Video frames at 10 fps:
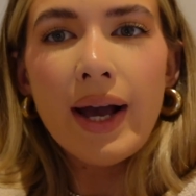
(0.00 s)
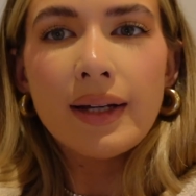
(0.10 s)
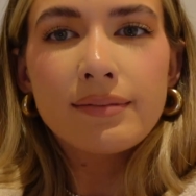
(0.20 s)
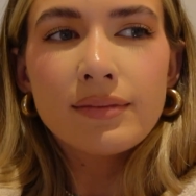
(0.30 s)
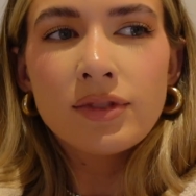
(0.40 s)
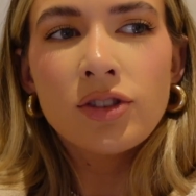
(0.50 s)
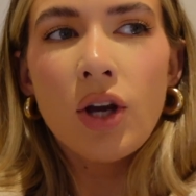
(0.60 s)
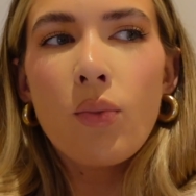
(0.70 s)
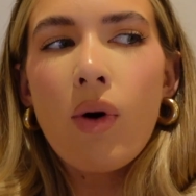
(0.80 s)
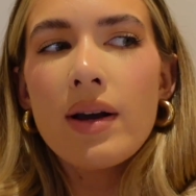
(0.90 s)
Ah,
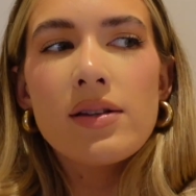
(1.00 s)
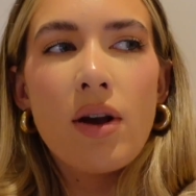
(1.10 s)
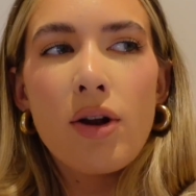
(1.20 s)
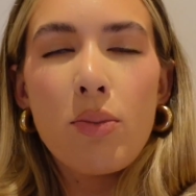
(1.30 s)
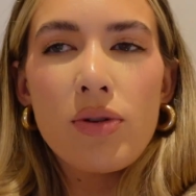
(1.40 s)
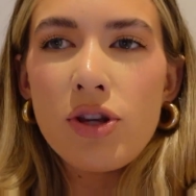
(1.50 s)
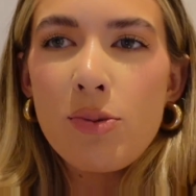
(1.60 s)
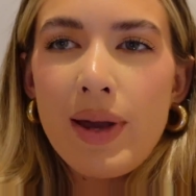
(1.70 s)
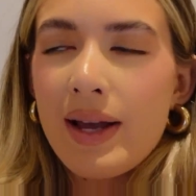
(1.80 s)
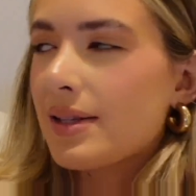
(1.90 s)
so what is going on with
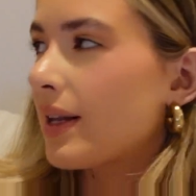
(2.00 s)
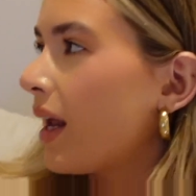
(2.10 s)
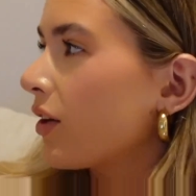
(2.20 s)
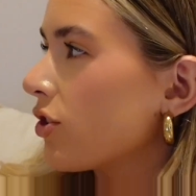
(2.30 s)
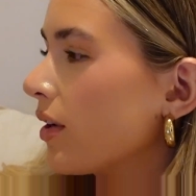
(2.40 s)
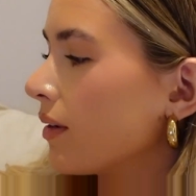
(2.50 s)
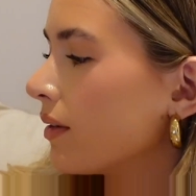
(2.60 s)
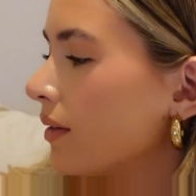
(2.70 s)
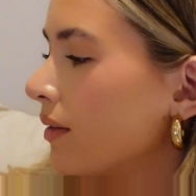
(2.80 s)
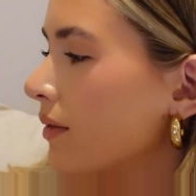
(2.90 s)
UPS collection? So we're
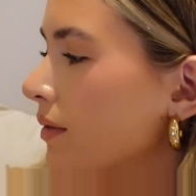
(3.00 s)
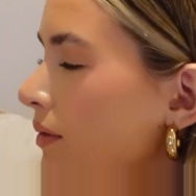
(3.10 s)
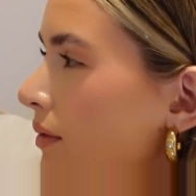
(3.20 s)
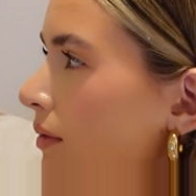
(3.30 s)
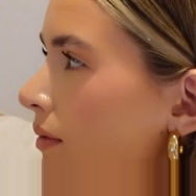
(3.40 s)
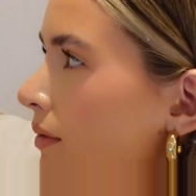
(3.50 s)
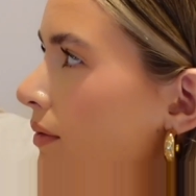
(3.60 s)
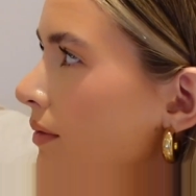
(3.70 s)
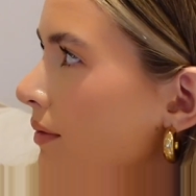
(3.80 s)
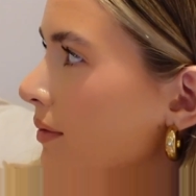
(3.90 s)
gonna have to call
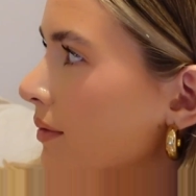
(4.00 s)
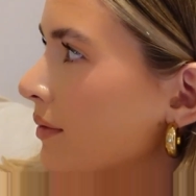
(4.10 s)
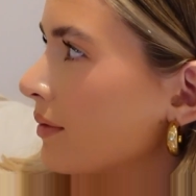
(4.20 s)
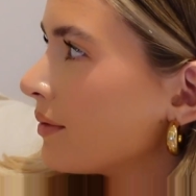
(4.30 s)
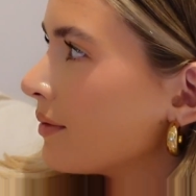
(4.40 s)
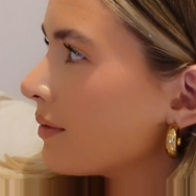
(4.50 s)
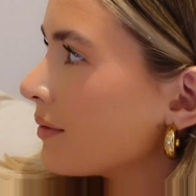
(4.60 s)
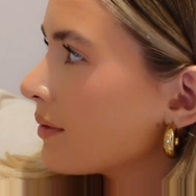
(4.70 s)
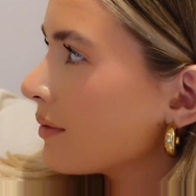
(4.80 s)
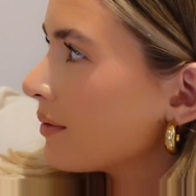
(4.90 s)
again. Or should we
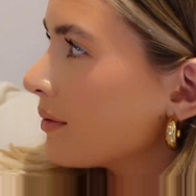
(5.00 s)
just do the